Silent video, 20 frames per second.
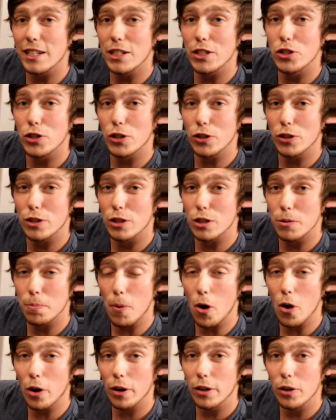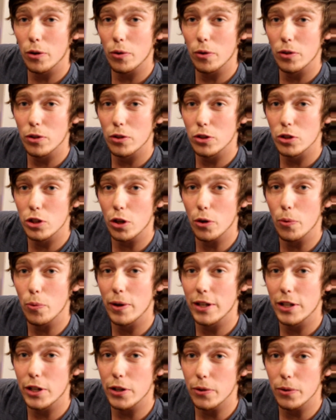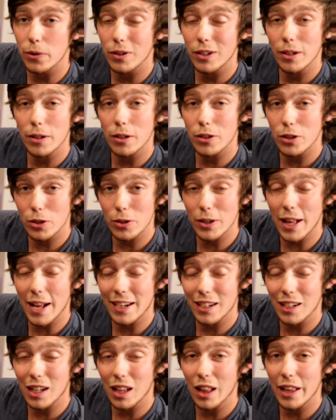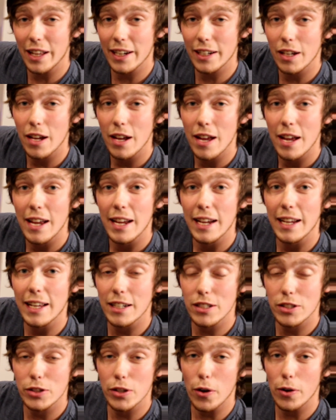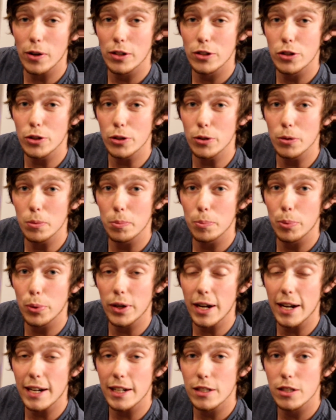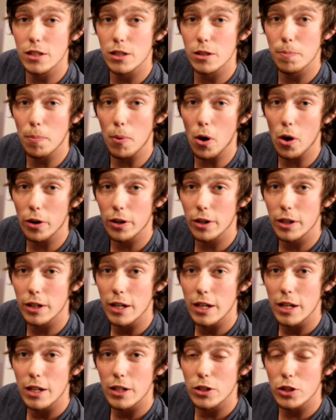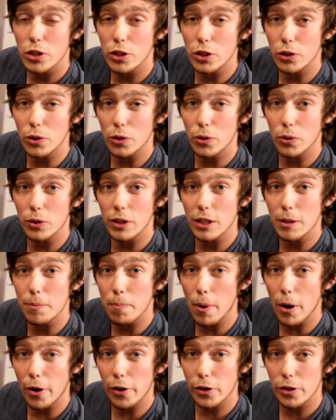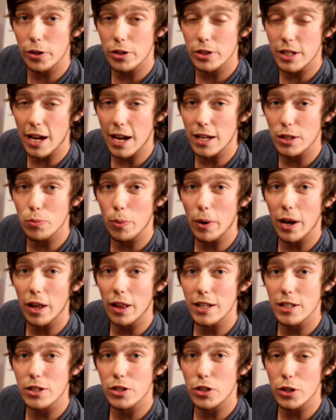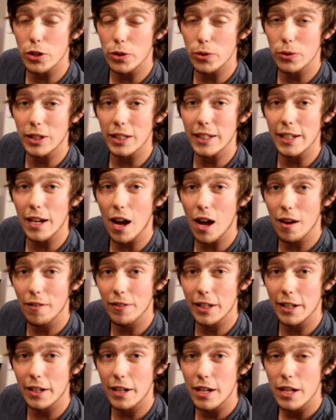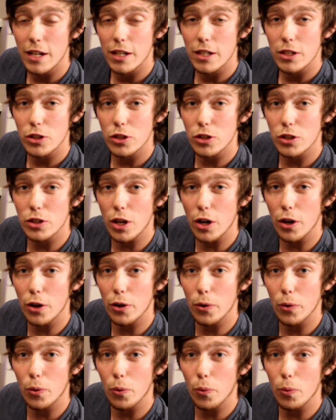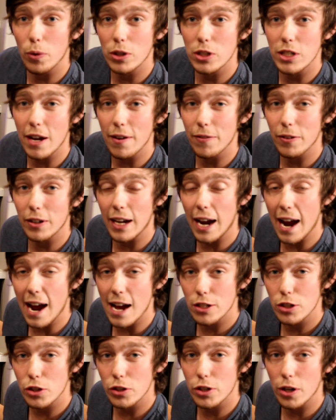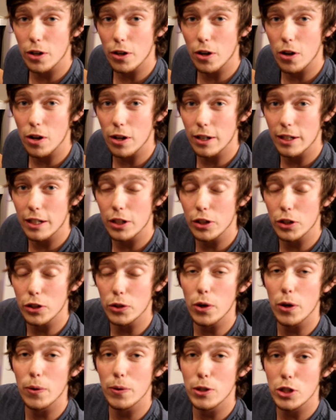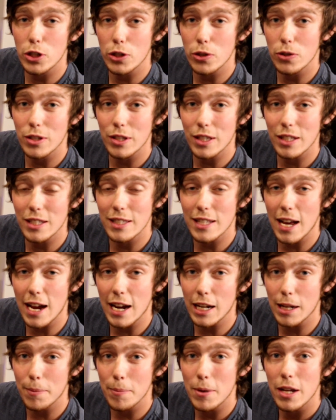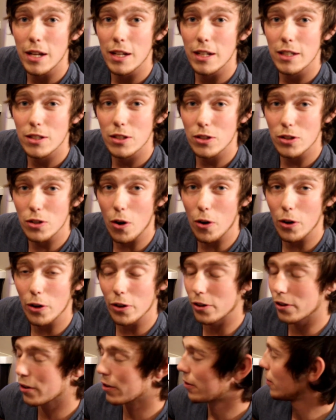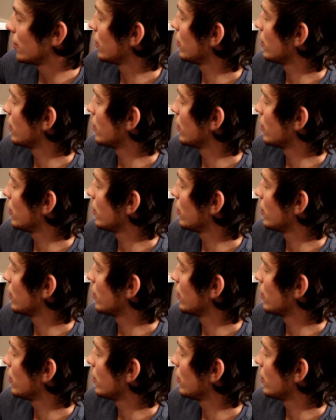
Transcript: is your spark, so when you do that click, it is going to put a spark to the burners as well as to the oven, so whichever gas you turn on, you always use the same starter.